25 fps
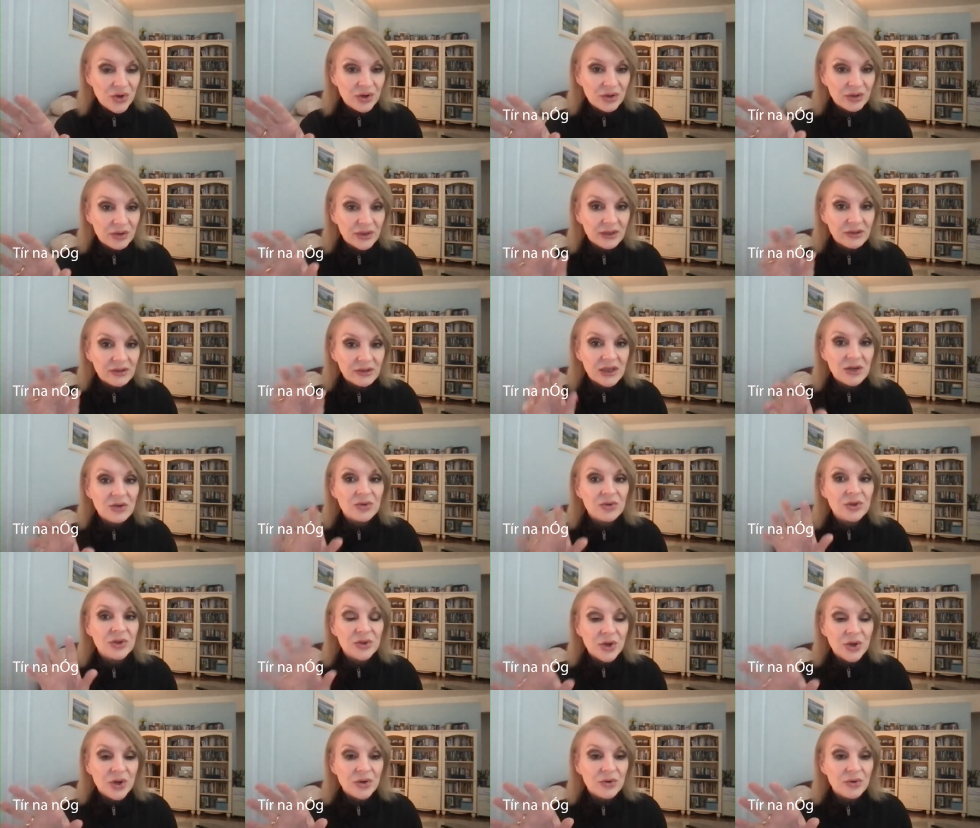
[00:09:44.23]
Now, Tir
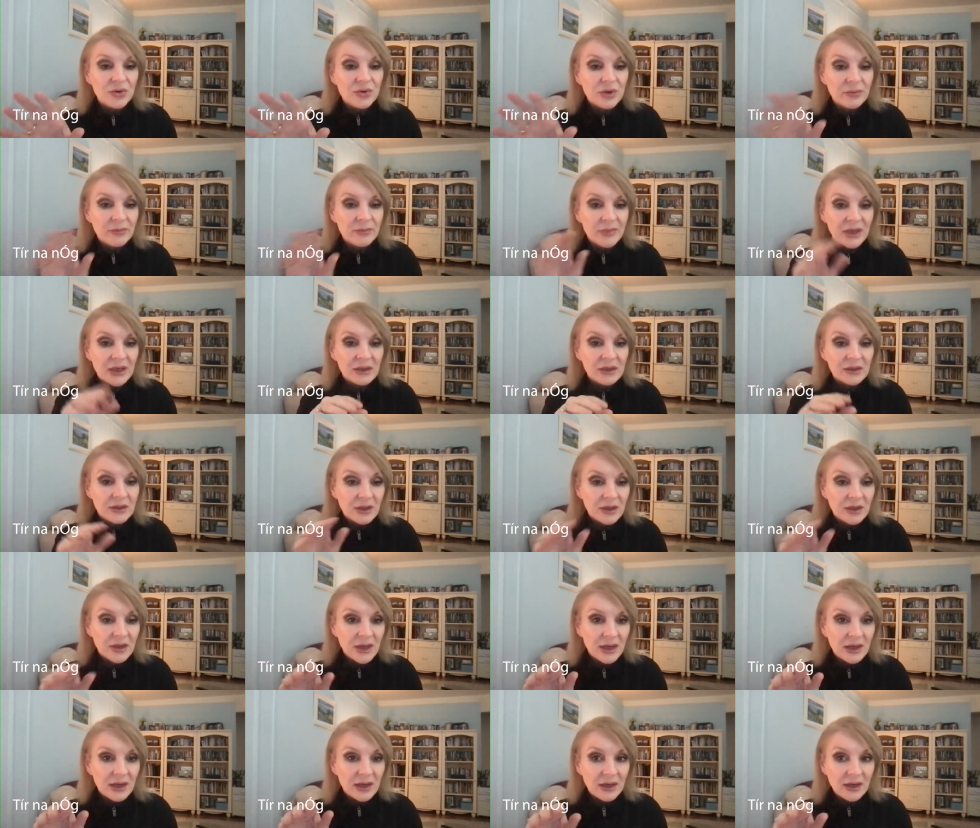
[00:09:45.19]
nOg means in
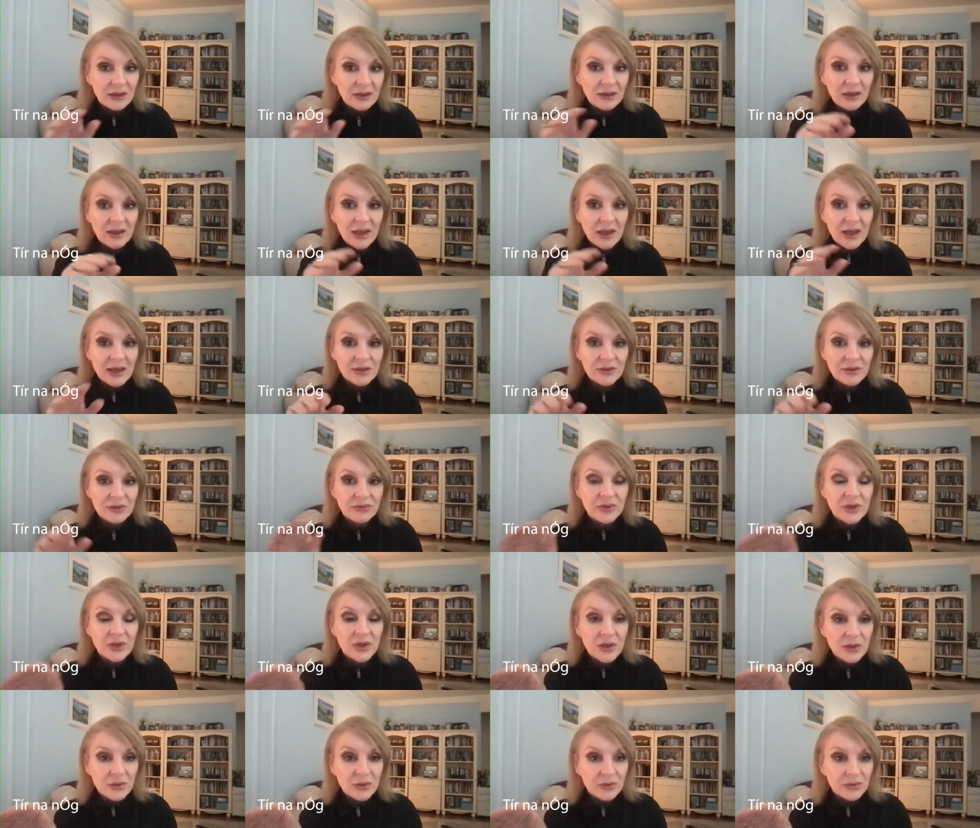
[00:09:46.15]
Gaelic the land of the
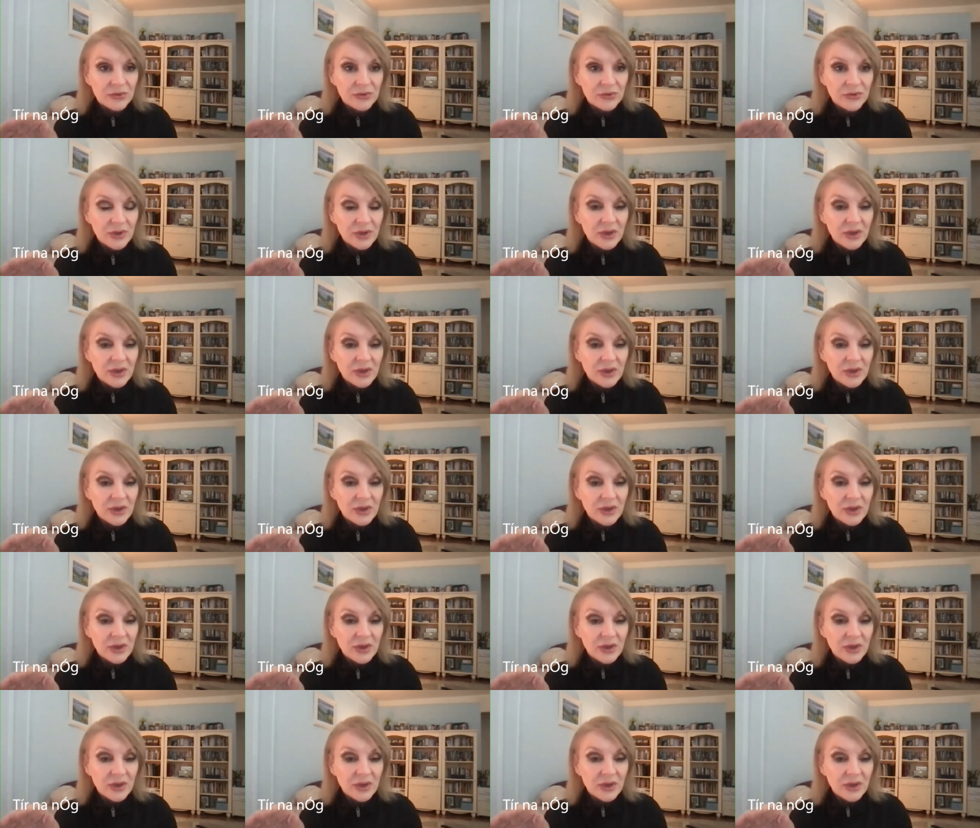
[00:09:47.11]
youth.